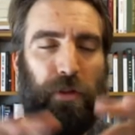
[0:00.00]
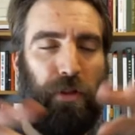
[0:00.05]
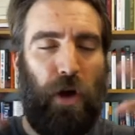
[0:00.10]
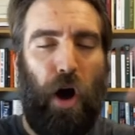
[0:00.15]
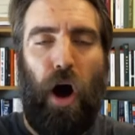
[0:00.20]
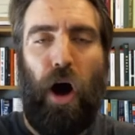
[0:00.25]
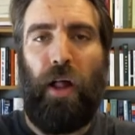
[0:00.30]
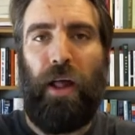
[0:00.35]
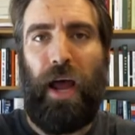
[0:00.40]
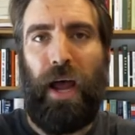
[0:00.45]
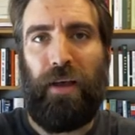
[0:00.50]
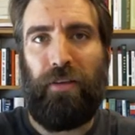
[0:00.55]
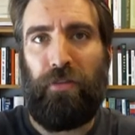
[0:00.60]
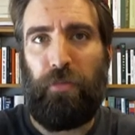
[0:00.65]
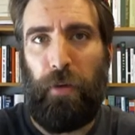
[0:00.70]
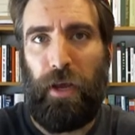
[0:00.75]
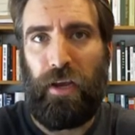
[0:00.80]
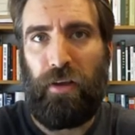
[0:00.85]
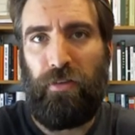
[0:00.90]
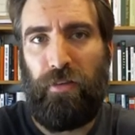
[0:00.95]
all
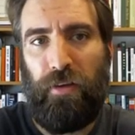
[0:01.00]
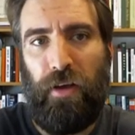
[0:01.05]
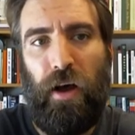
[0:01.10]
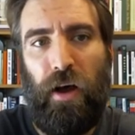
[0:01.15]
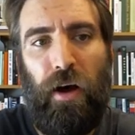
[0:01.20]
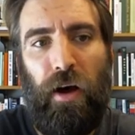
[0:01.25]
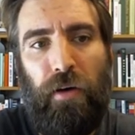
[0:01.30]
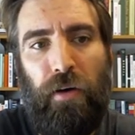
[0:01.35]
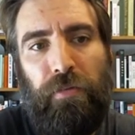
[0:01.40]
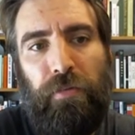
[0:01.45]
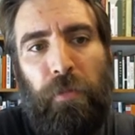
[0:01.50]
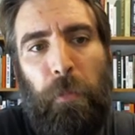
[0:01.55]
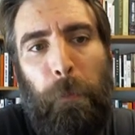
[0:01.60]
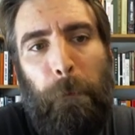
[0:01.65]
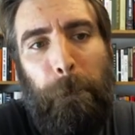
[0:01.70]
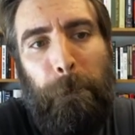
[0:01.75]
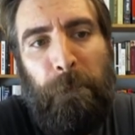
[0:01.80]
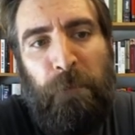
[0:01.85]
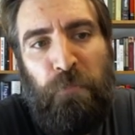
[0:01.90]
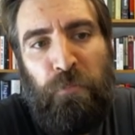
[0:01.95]
aspects of
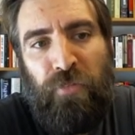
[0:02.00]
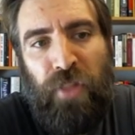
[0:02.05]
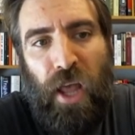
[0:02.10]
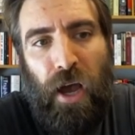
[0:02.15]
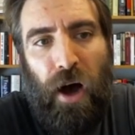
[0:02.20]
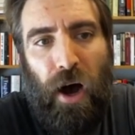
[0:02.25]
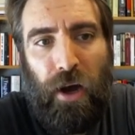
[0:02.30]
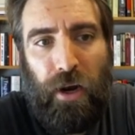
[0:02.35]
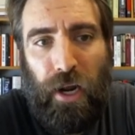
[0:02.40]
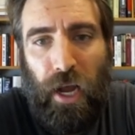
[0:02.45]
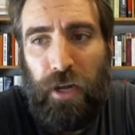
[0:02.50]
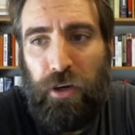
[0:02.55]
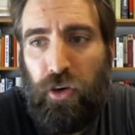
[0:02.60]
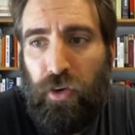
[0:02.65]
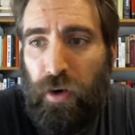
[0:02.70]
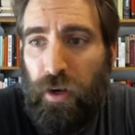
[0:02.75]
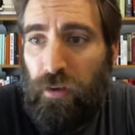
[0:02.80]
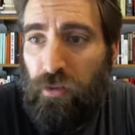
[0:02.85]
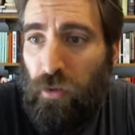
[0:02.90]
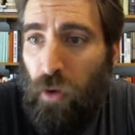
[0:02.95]
a
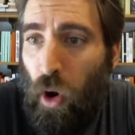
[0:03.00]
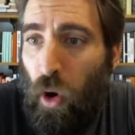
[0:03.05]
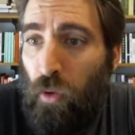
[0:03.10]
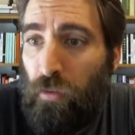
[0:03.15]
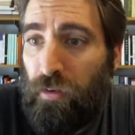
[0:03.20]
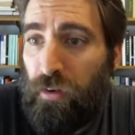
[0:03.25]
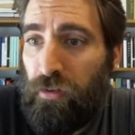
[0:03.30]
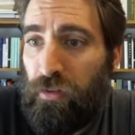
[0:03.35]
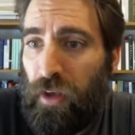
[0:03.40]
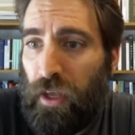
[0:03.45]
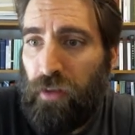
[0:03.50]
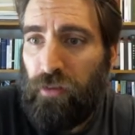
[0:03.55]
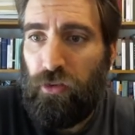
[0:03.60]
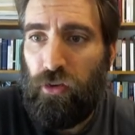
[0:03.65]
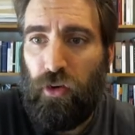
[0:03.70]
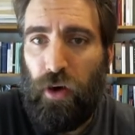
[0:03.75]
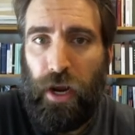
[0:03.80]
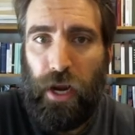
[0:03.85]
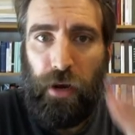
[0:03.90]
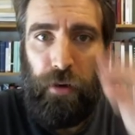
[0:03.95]
country's overseas
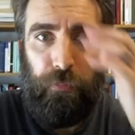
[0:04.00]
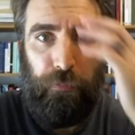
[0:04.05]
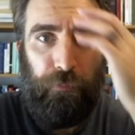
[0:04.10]
trade.